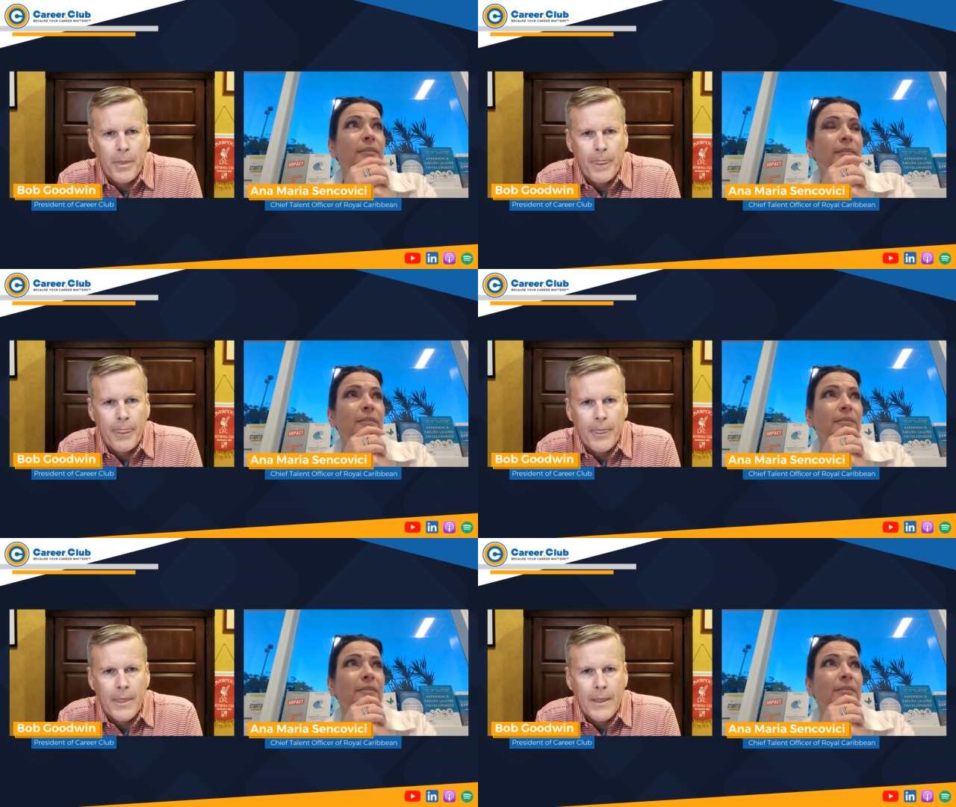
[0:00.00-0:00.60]

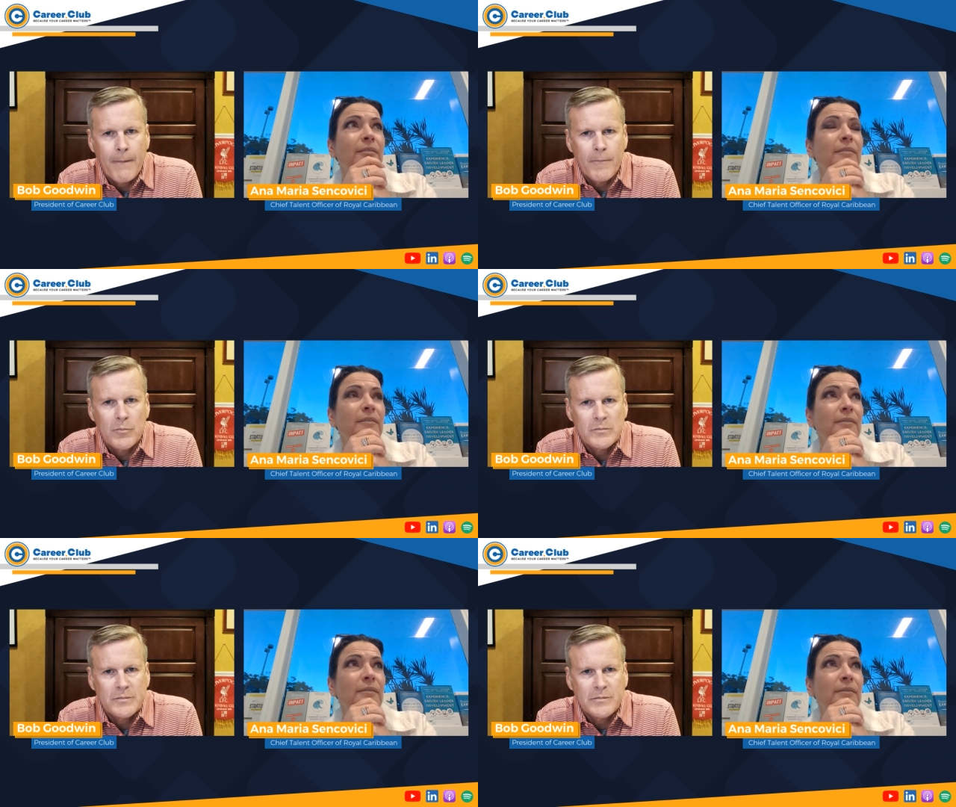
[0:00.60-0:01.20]

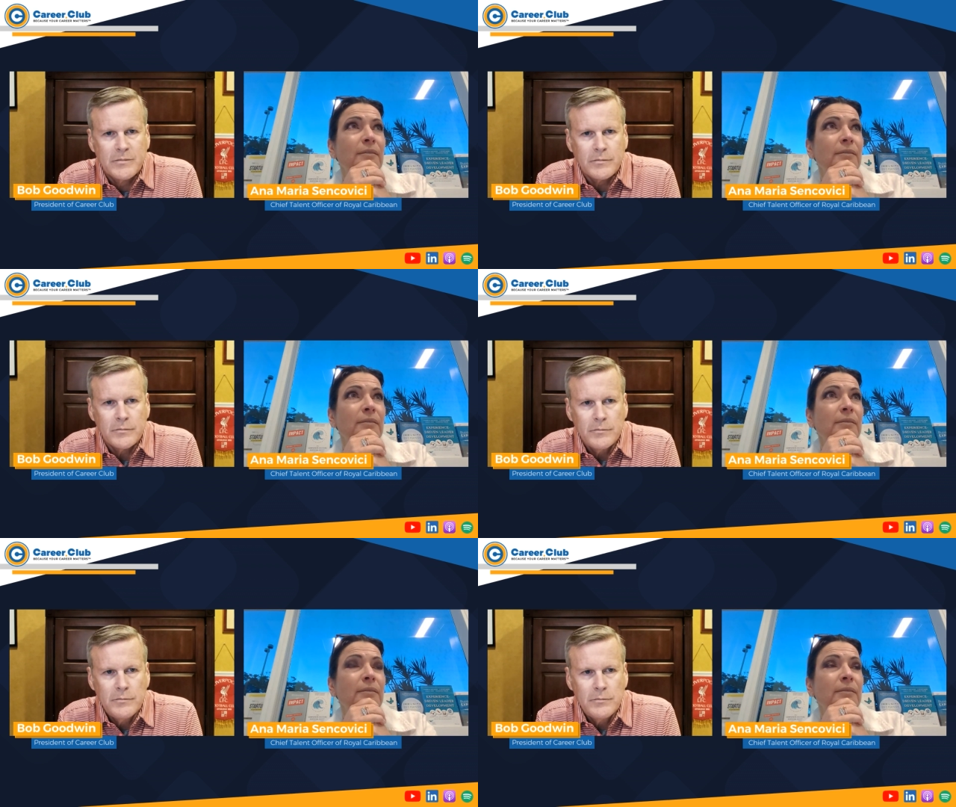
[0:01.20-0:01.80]

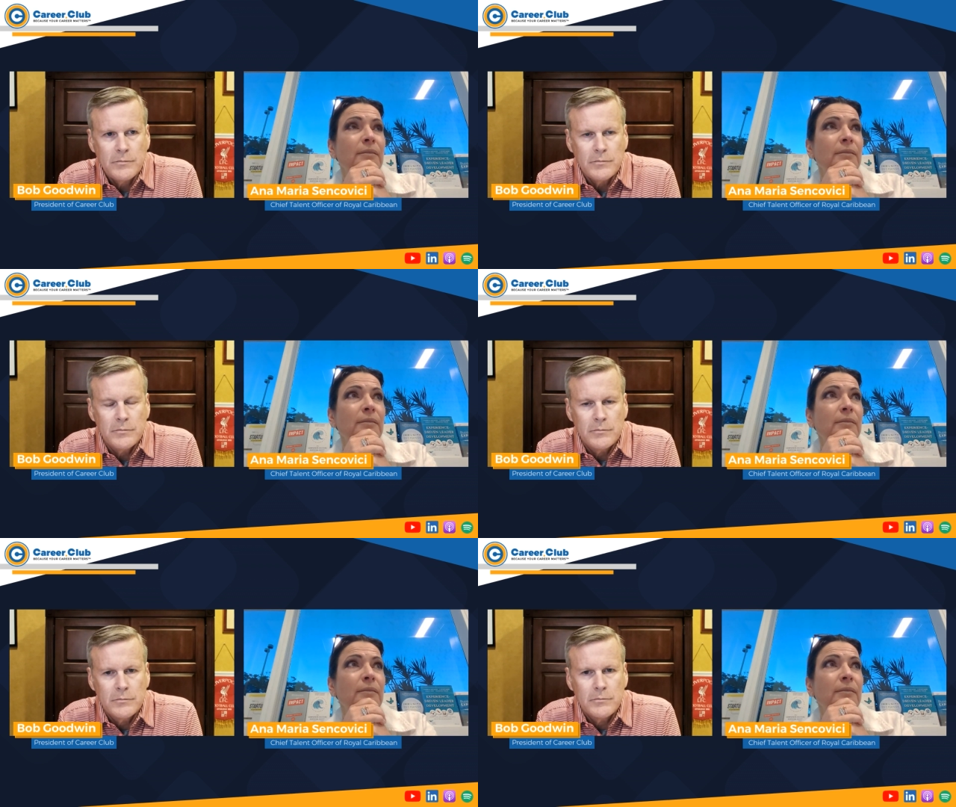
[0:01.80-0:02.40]

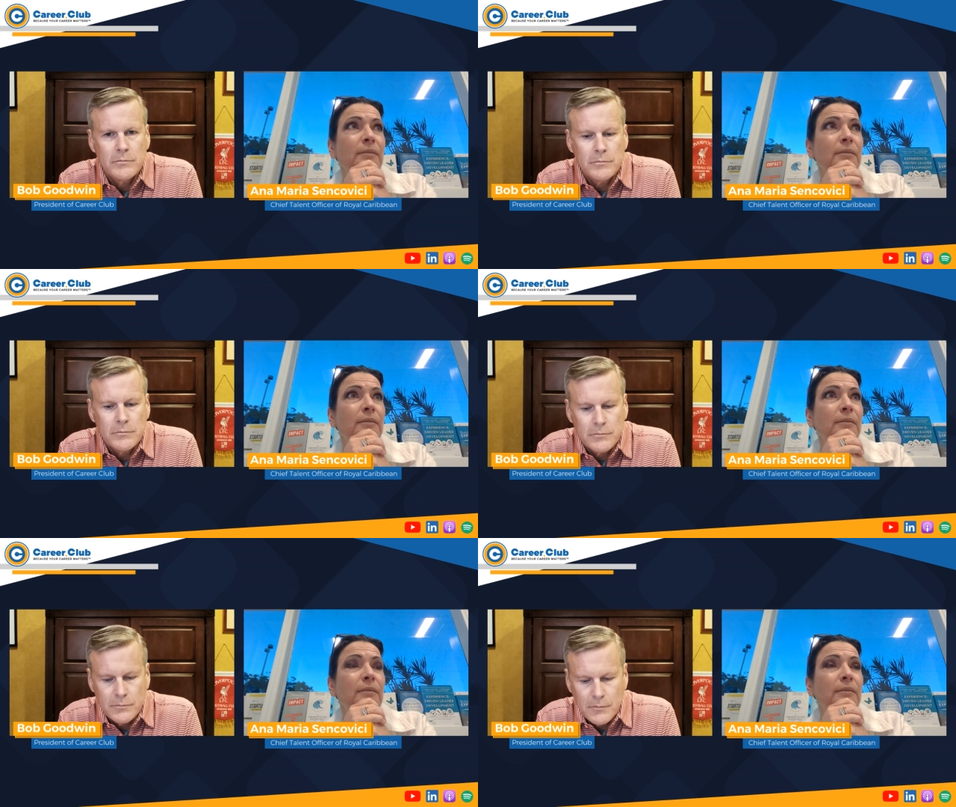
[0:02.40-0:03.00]

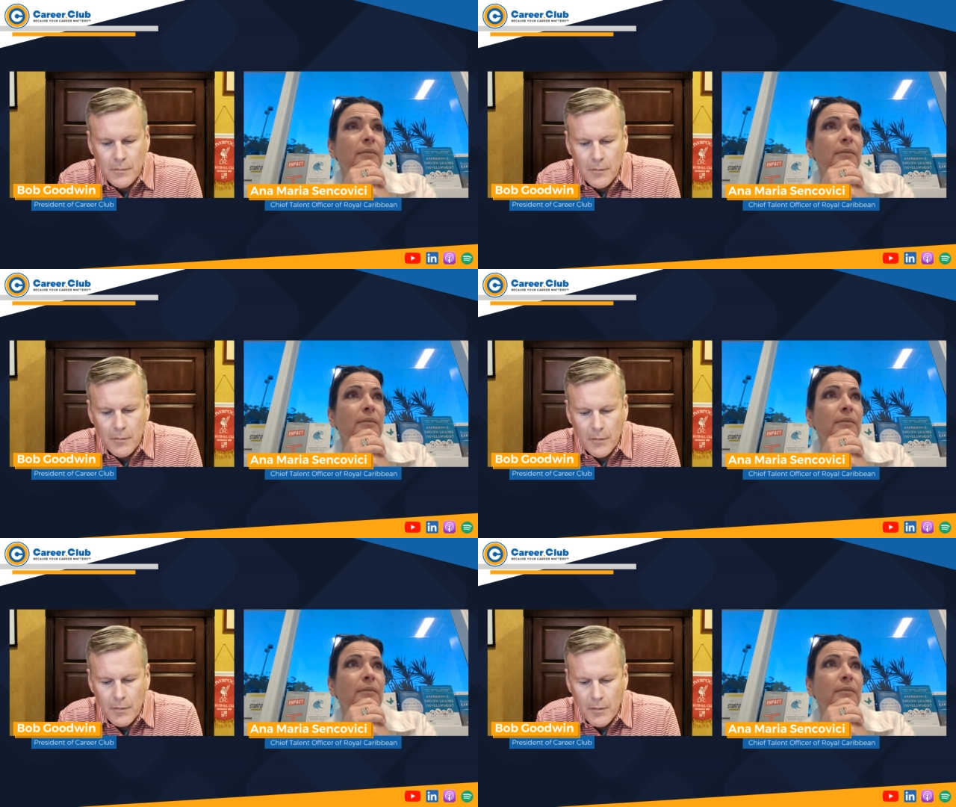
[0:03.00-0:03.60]

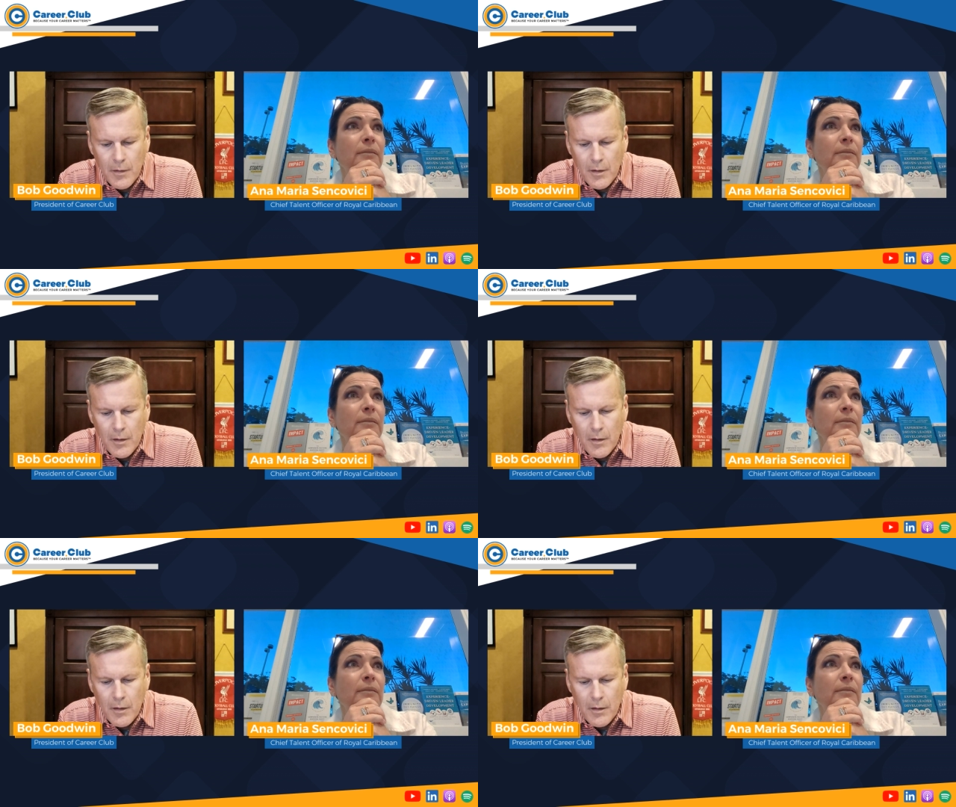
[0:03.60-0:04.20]

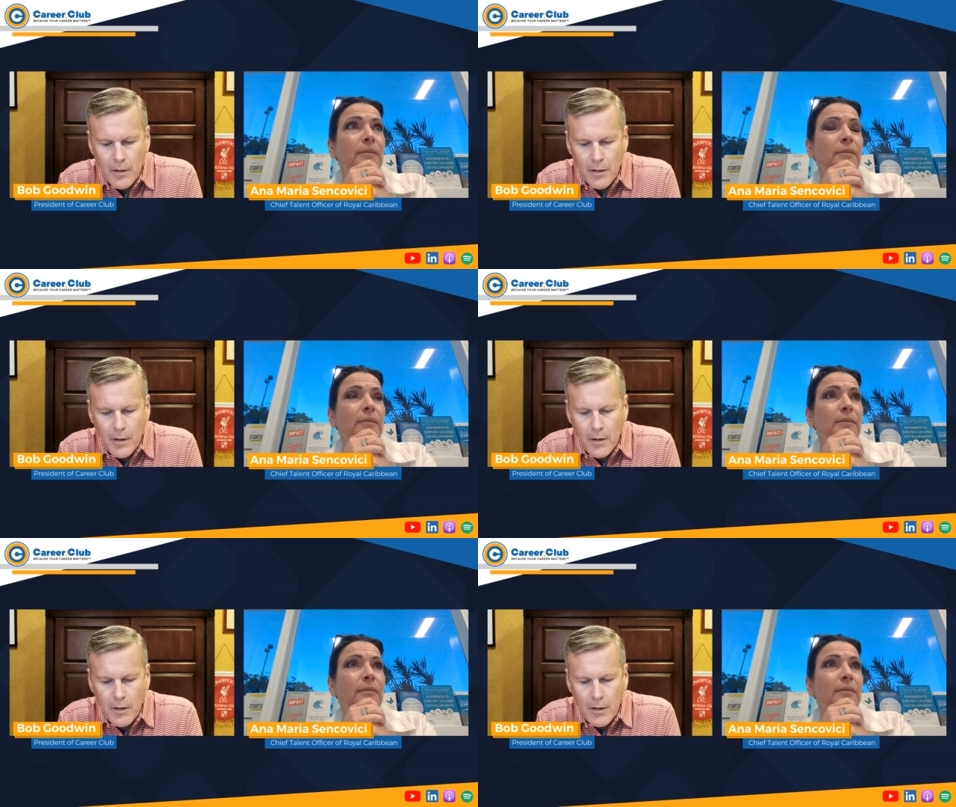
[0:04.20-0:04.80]

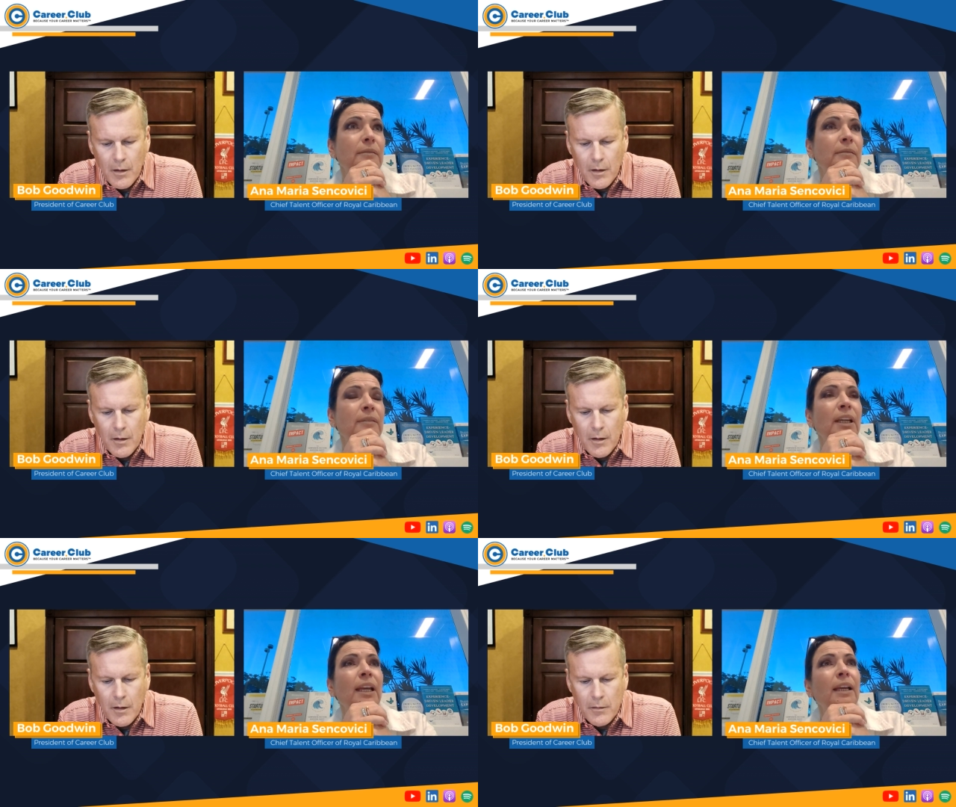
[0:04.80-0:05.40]

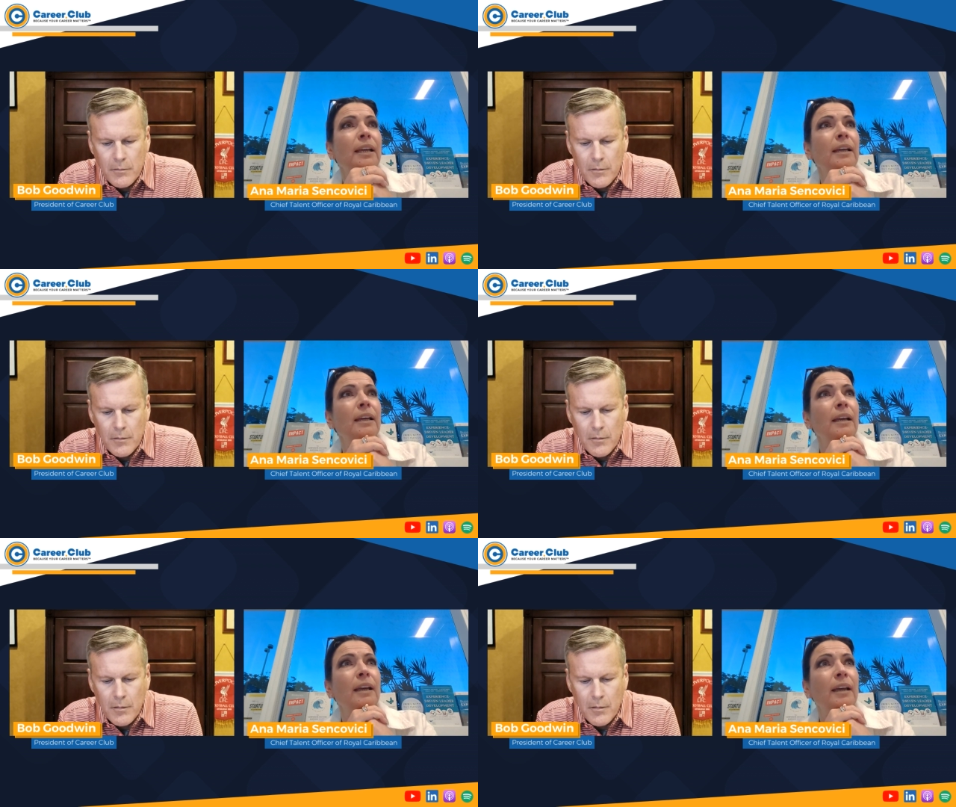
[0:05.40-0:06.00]

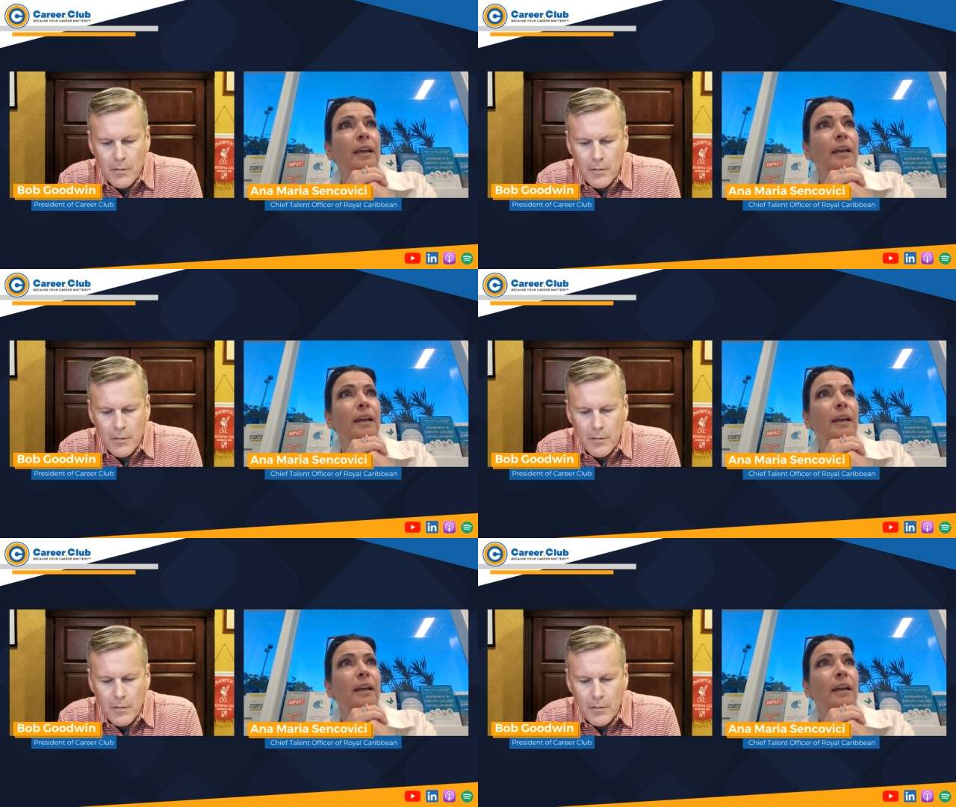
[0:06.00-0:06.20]
(no one is talking)